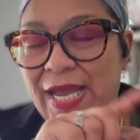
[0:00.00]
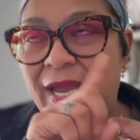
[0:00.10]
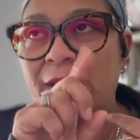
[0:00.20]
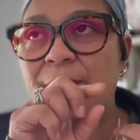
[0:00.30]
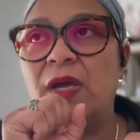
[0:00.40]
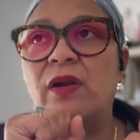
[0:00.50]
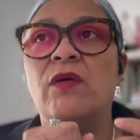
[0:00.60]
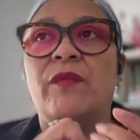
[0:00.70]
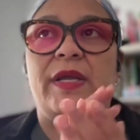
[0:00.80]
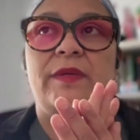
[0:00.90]
I am
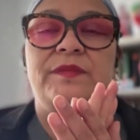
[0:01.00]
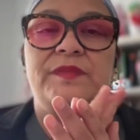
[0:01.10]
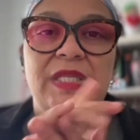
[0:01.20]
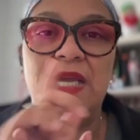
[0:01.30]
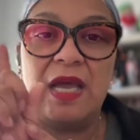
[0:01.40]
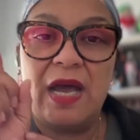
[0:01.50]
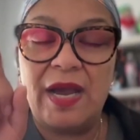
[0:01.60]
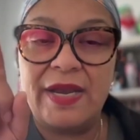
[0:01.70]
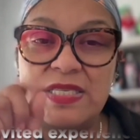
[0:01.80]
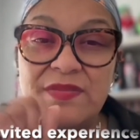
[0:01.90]
not all right.
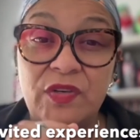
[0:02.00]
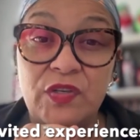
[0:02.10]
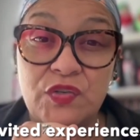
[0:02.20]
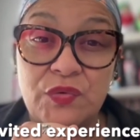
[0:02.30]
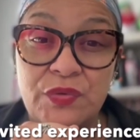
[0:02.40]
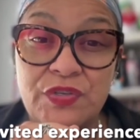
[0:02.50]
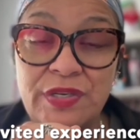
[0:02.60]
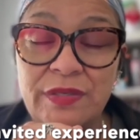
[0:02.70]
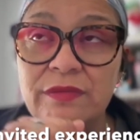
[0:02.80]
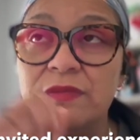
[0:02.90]
I is for
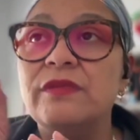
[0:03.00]
intrusion.